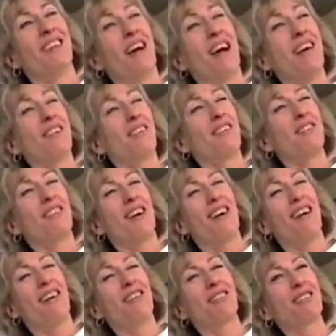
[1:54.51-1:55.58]
I don't know
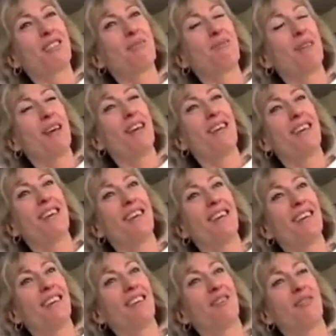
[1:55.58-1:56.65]
how to explain
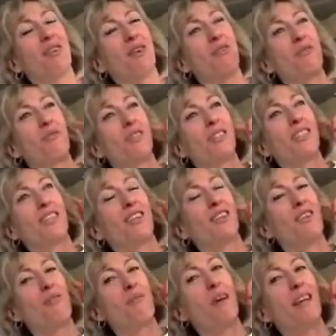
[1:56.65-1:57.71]
it. It felt really
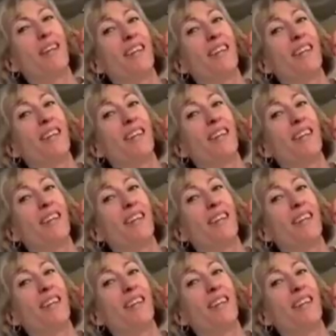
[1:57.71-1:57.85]
good on my